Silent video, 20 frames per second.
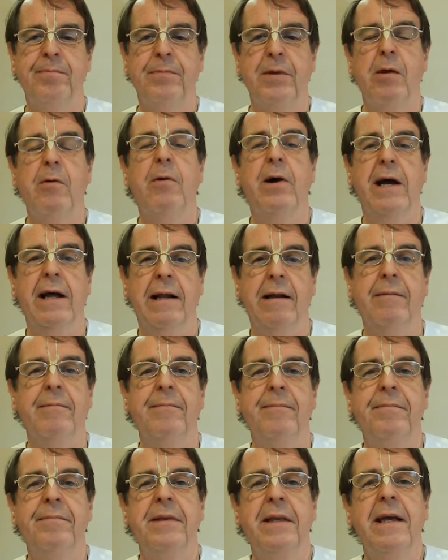Well,
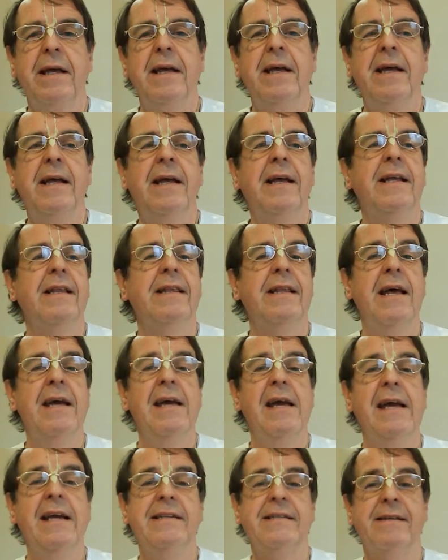they
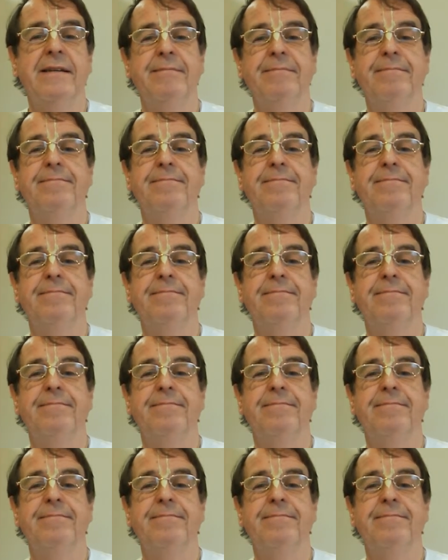eat,